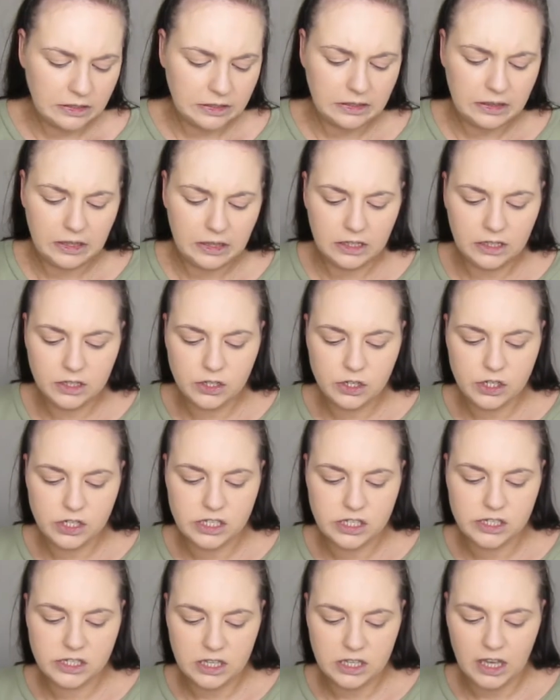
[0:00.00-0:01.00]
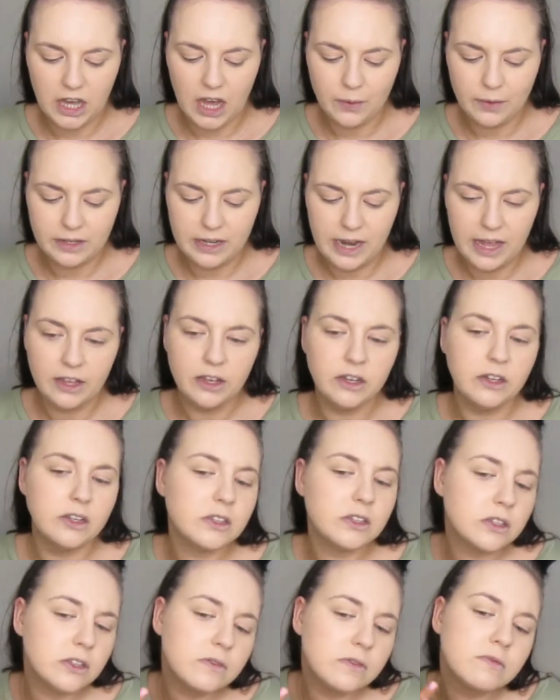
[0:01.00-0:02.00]
Ugh, just to see how it
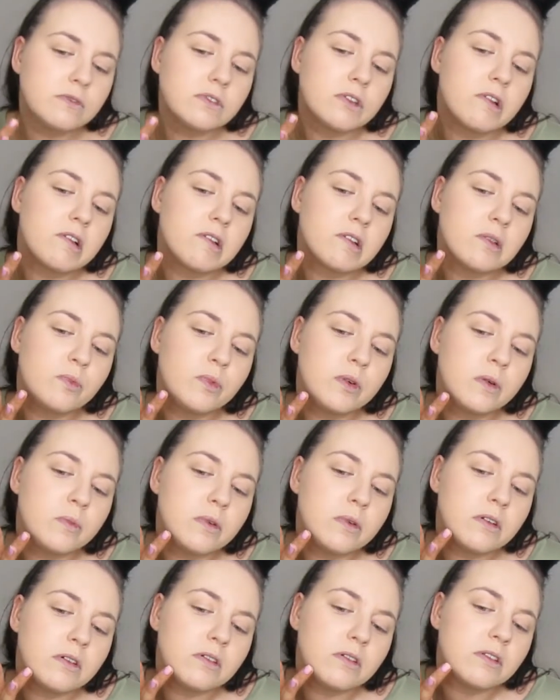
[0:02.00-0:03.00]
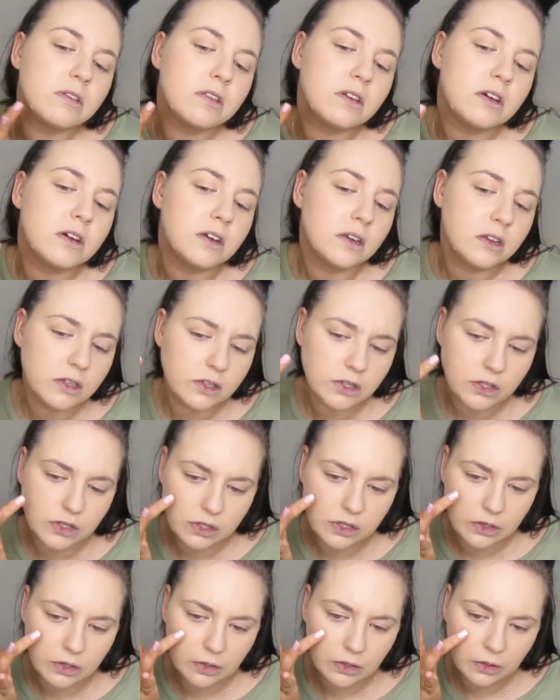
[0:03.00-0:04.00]
layers. So I'm going to put a bit on
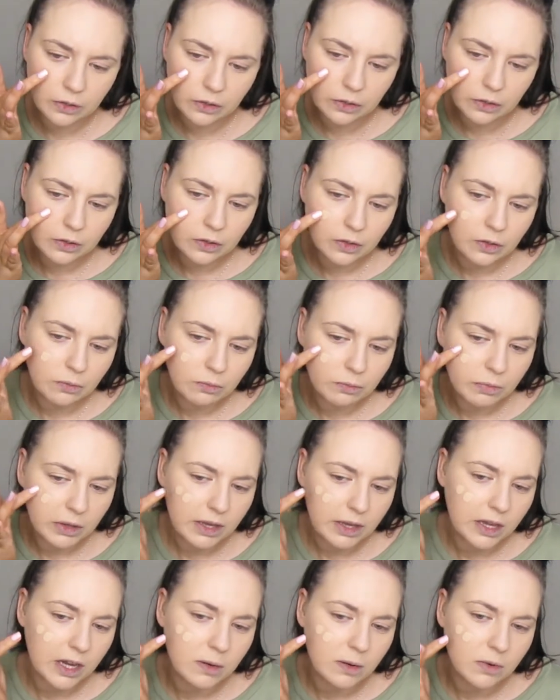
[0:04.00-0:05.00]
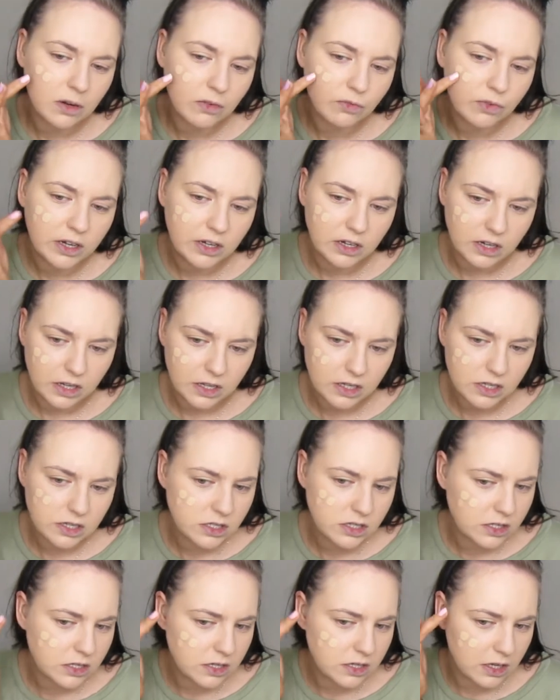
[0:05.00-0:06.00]
this, a bit here my
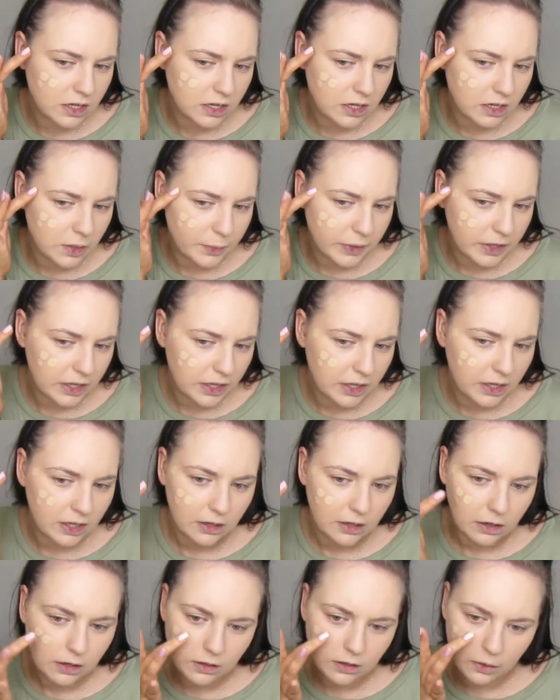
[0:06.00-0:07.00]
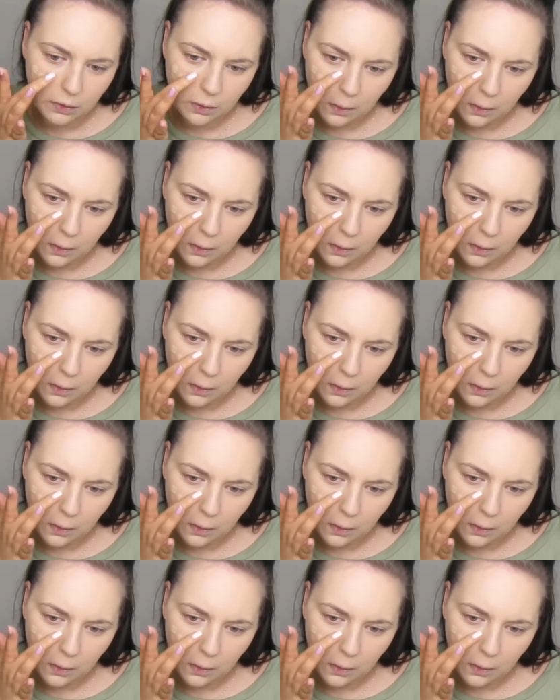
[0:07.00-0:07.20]
redness, and a bit here,